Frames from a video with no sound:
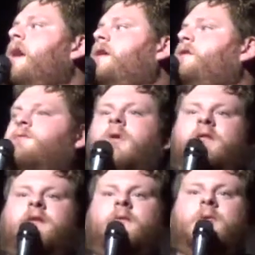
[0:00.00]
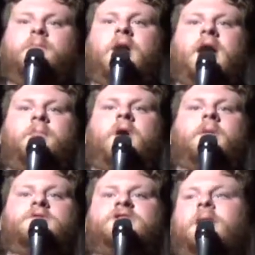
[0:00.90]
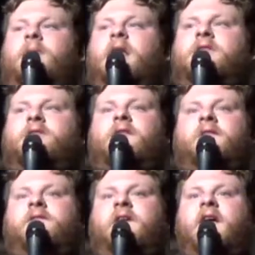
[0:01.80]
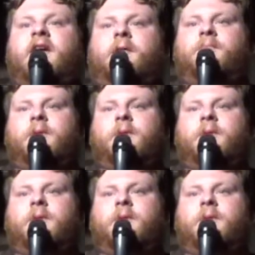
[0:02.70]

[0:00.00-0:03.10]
I just walked into a black barbershop and asked for a fade.